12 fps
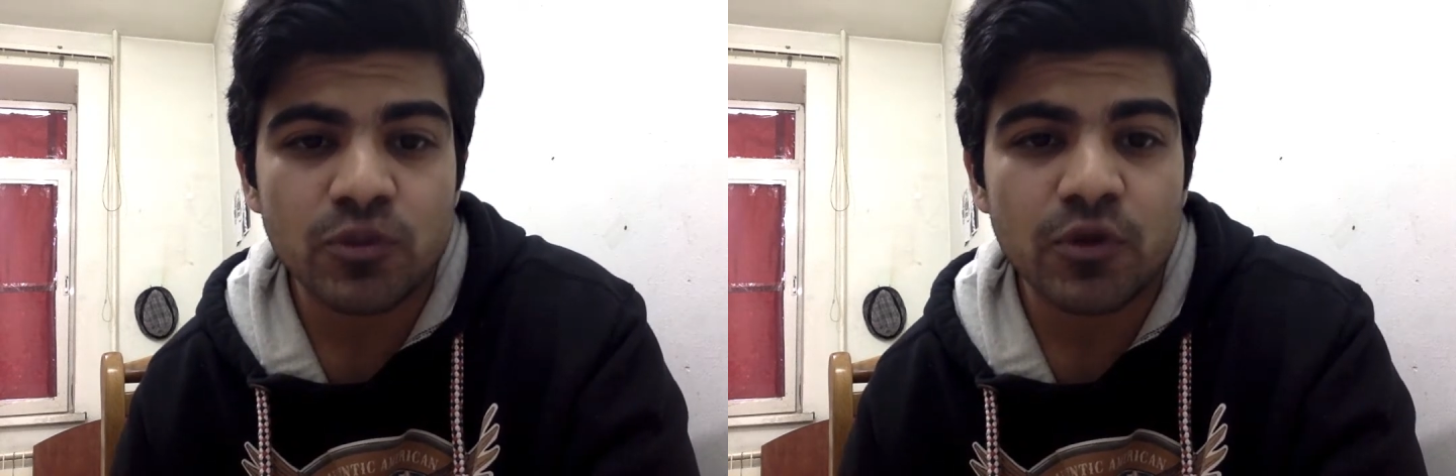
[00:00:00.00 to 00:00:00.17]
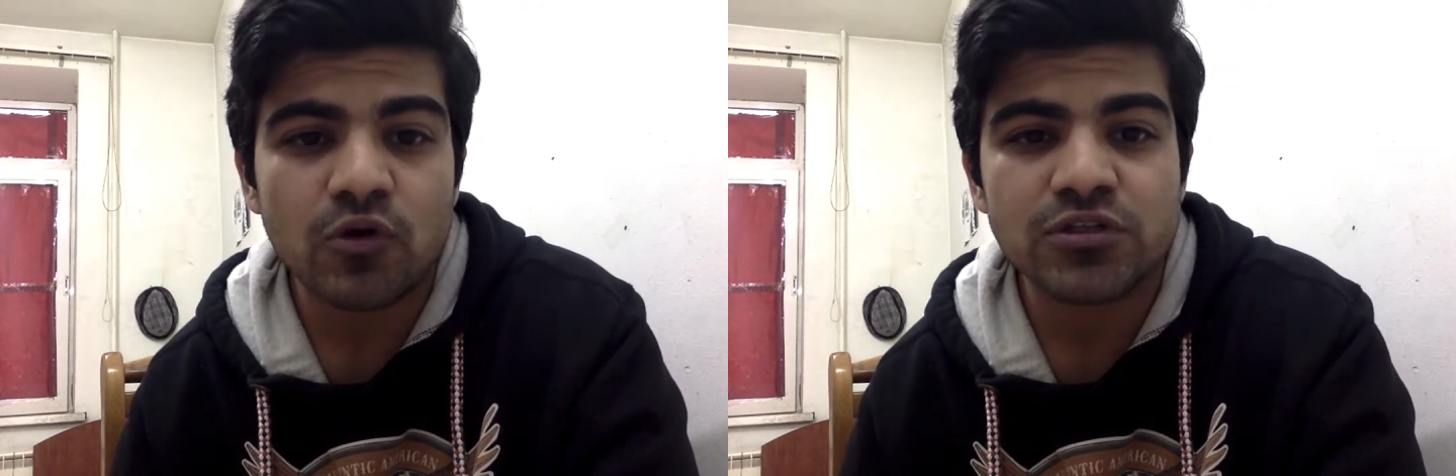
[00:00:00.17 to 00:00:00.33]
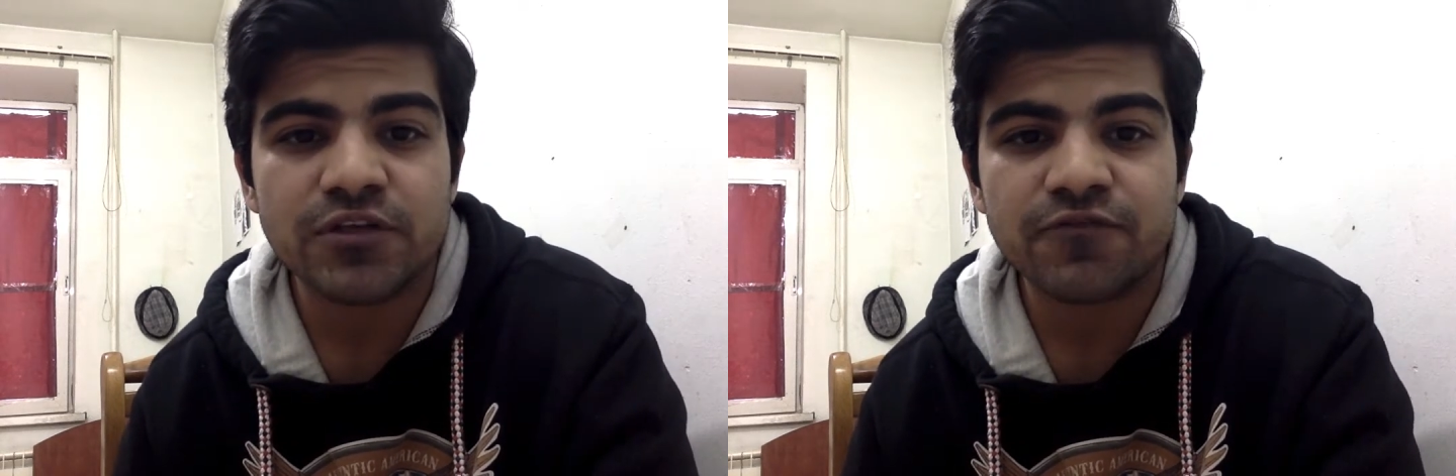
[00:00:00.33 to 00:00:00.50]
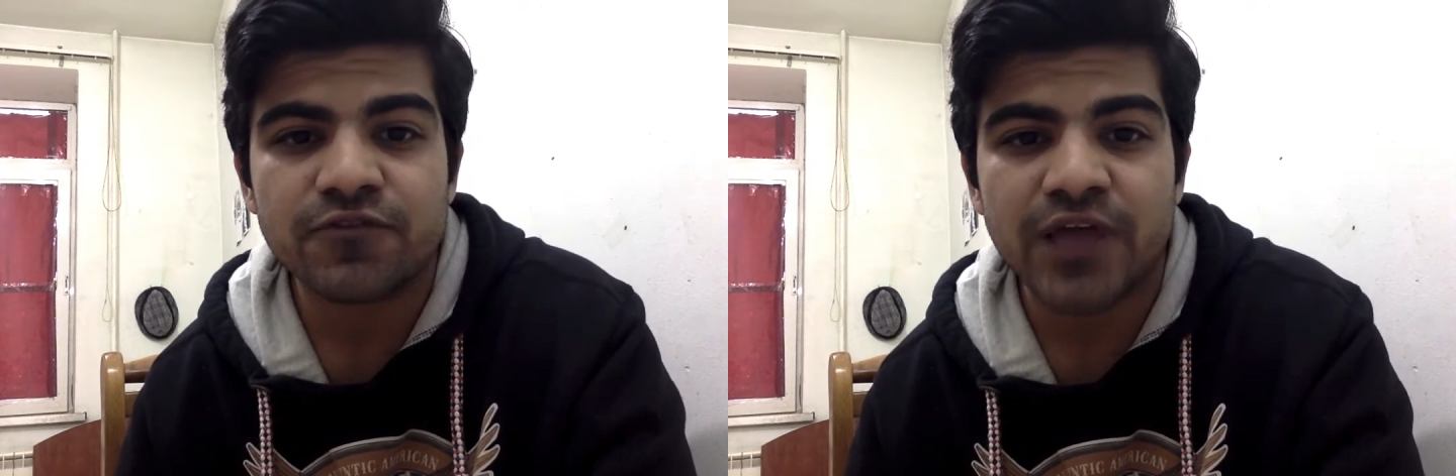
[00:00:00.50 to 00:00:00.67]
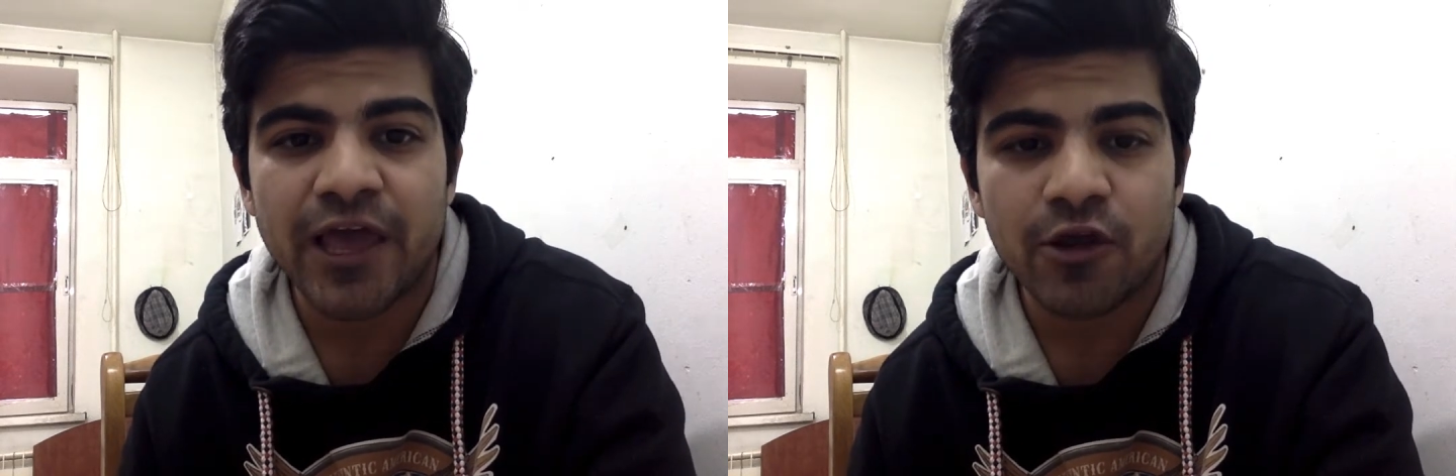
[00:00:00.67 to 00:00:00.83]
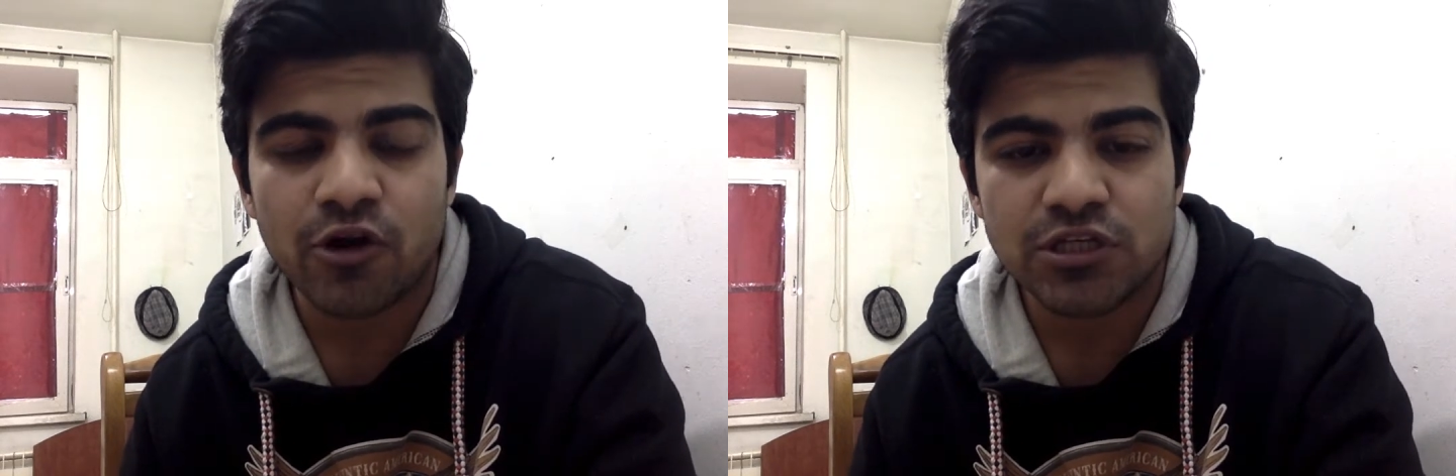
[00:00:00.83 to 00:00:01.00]
because if
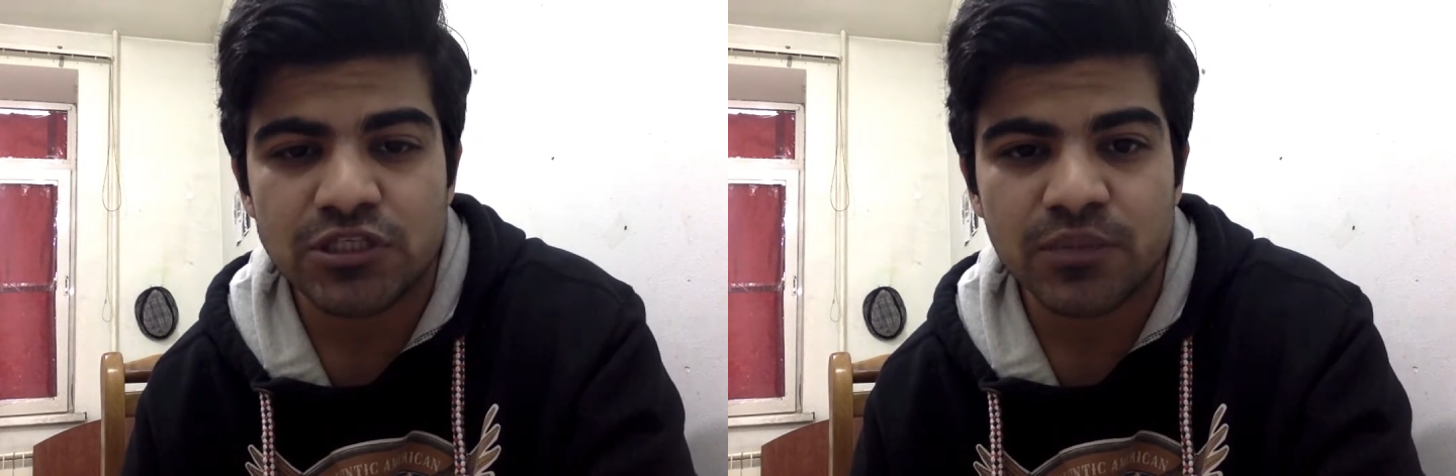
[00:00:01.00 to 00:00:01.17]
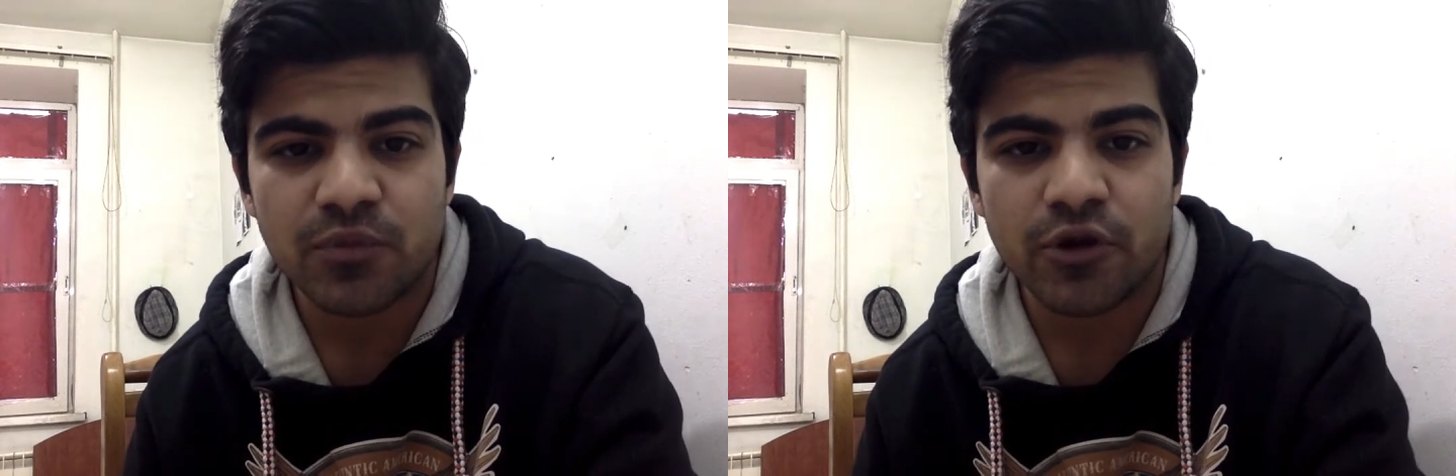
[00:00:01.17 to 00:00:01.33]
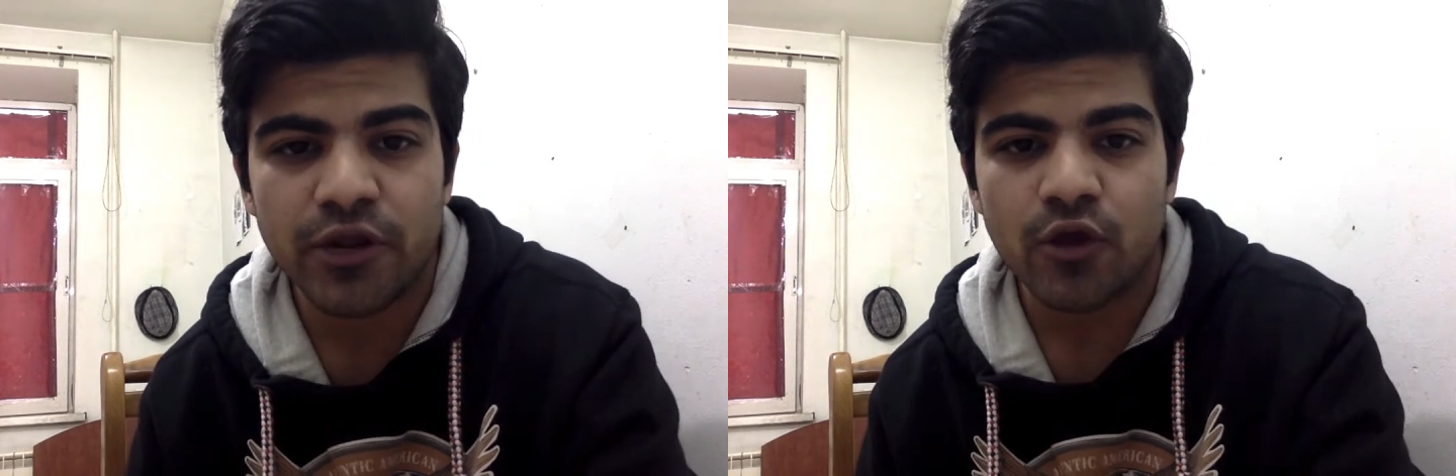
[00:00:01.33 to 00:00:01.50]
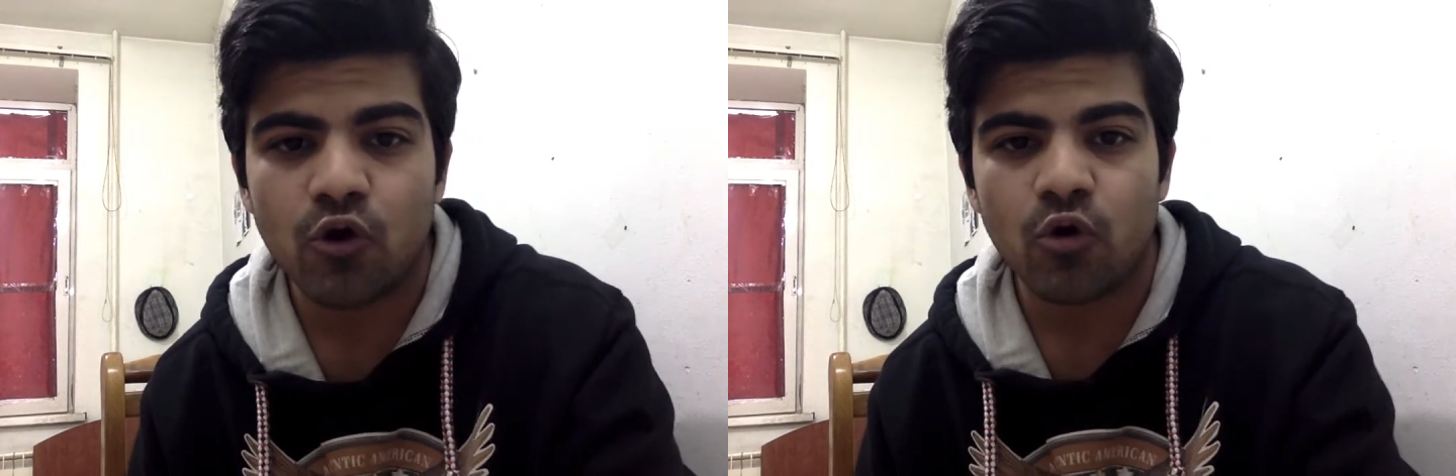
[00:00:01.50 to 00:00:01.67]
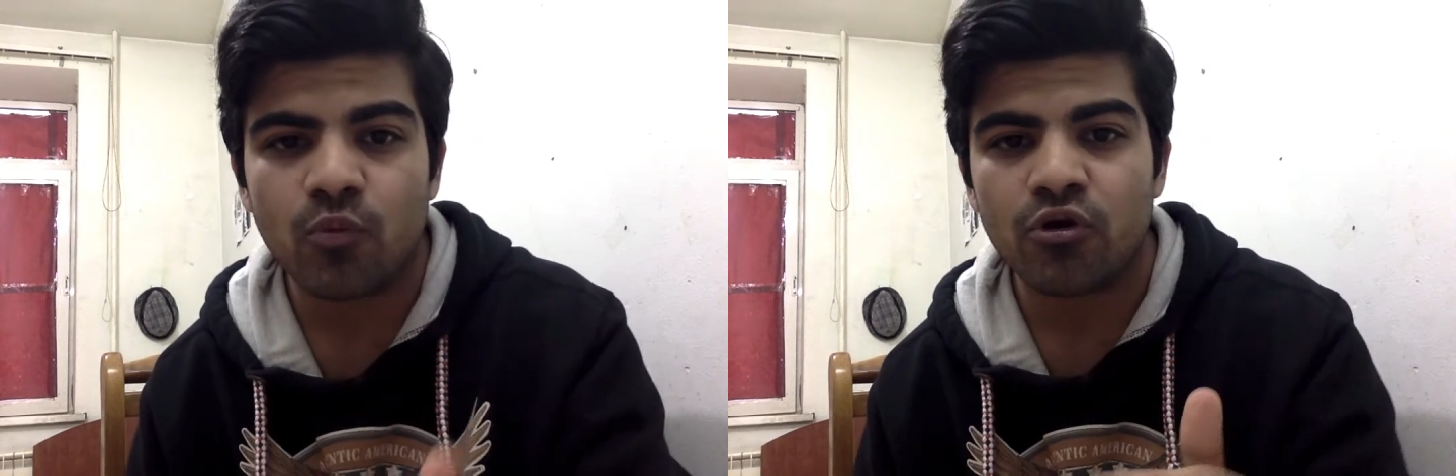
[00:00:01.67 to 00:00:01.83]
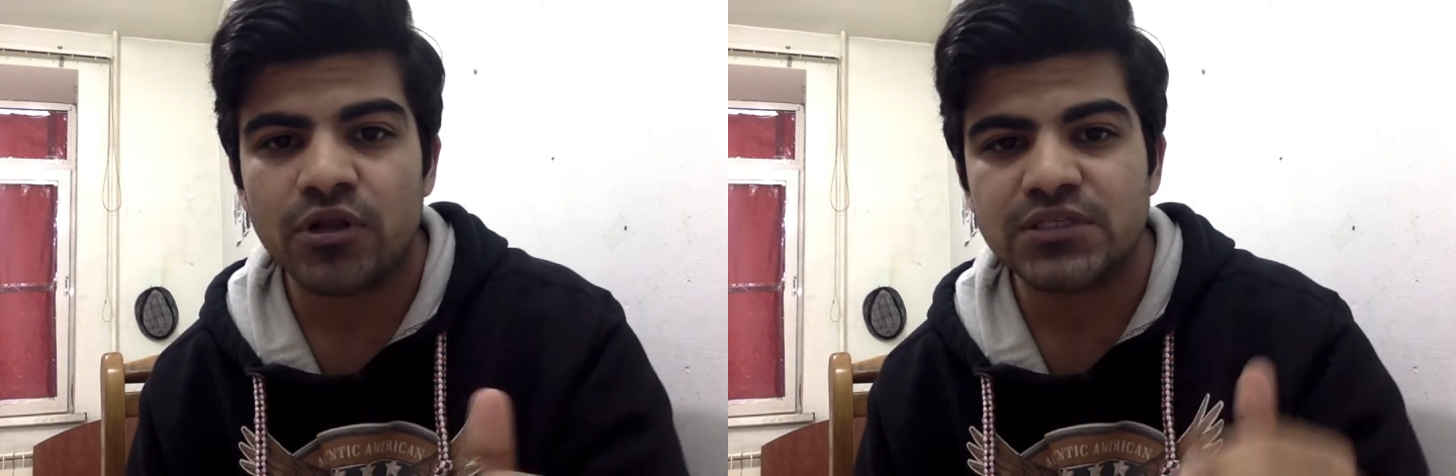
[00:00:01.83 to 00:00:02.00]
thyroid stimulating
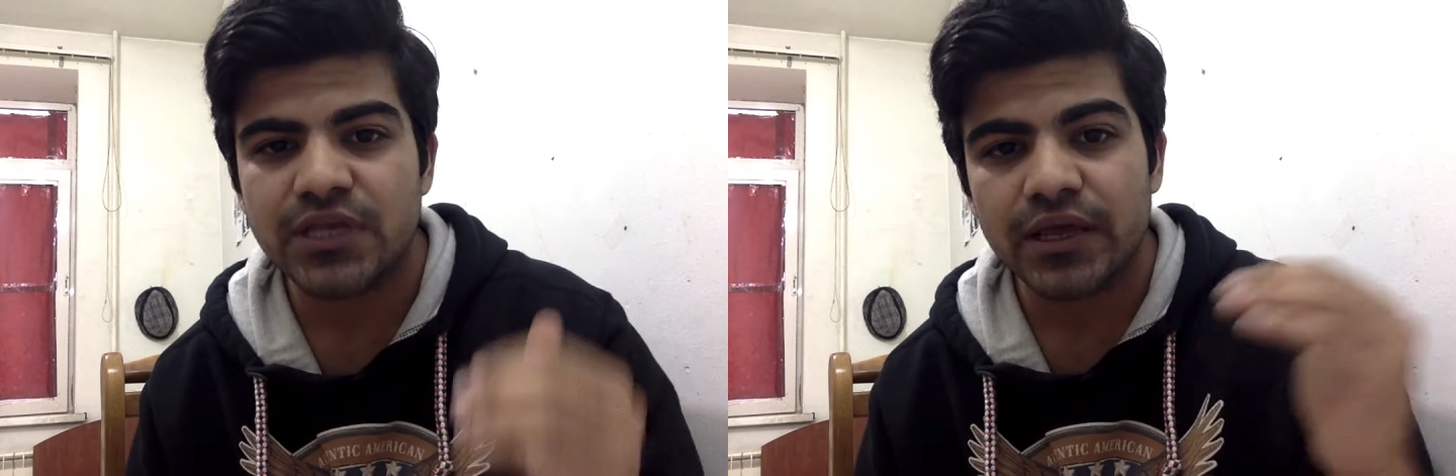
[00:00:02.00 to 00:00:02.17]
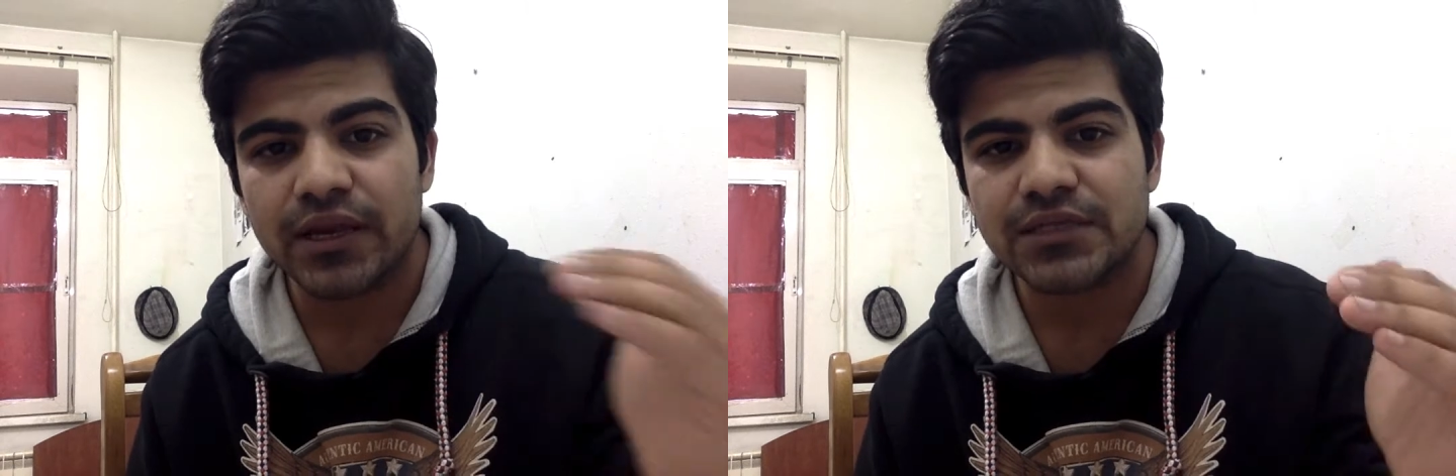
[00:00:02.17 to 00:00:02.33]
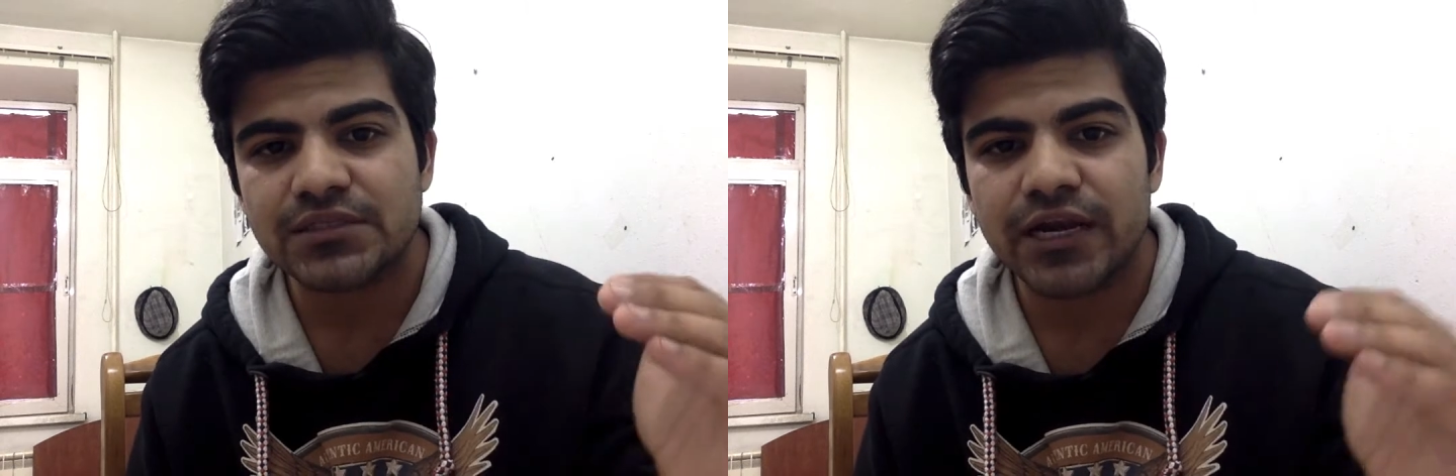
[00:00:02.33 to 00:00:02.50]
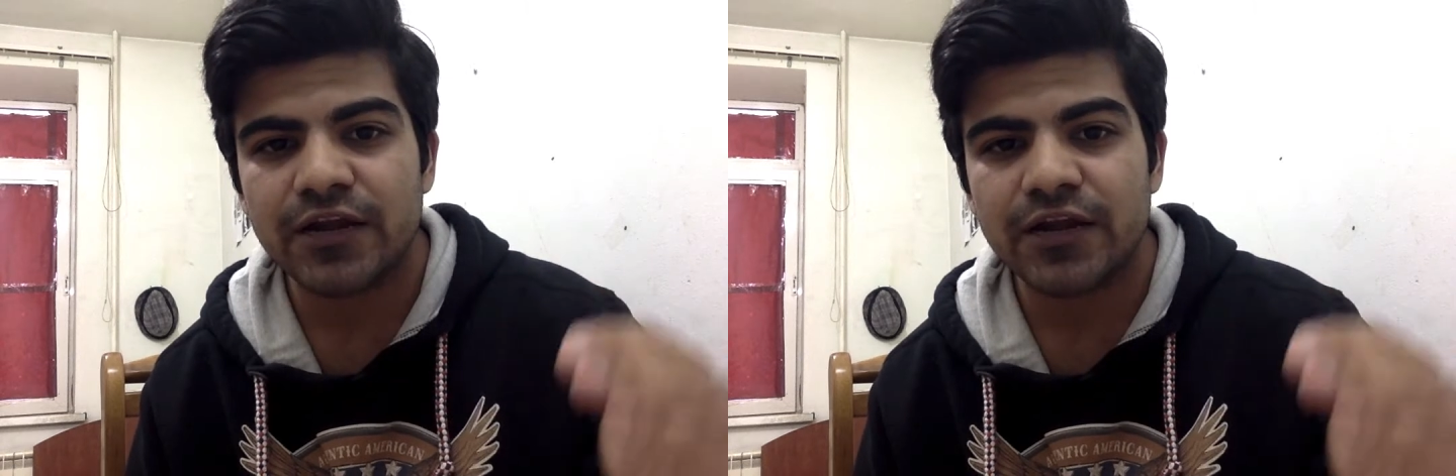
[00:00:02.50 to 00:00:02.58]
hormone is increased,